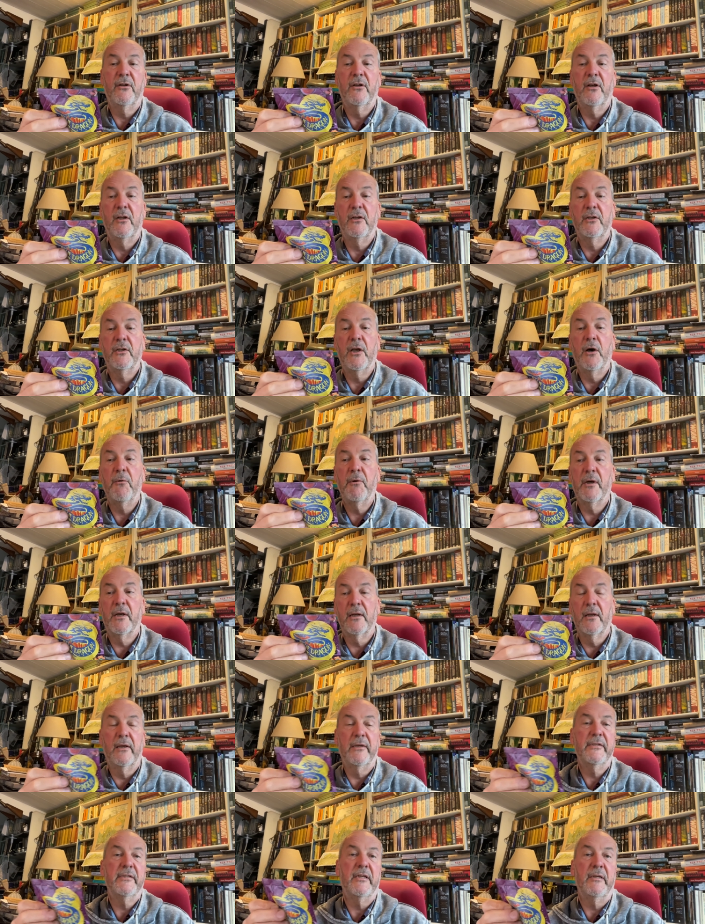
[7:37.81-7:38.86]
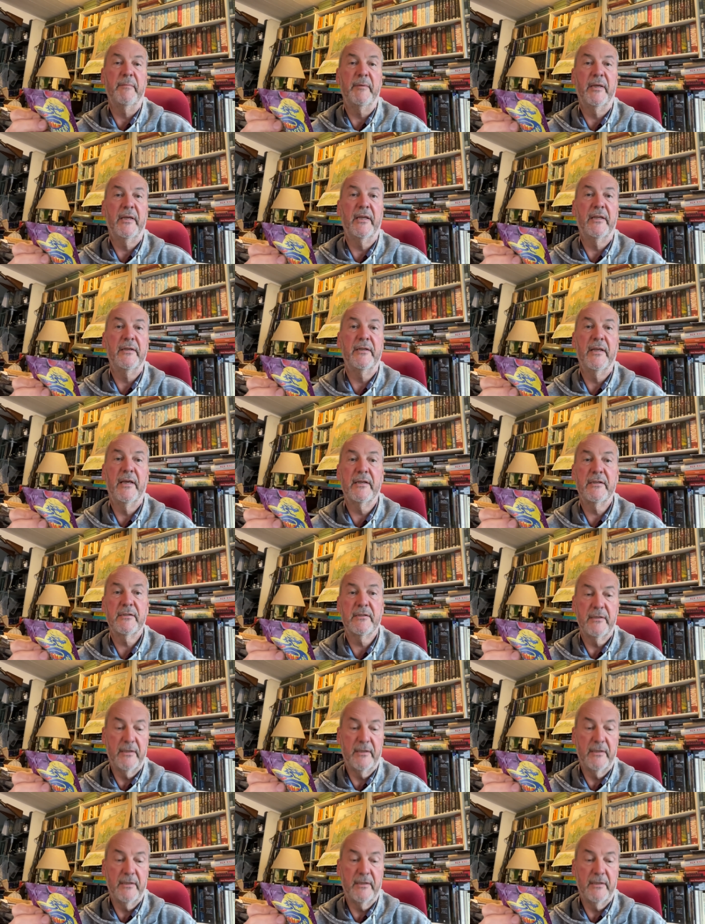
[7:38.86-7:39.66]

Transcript: a lower glycemic index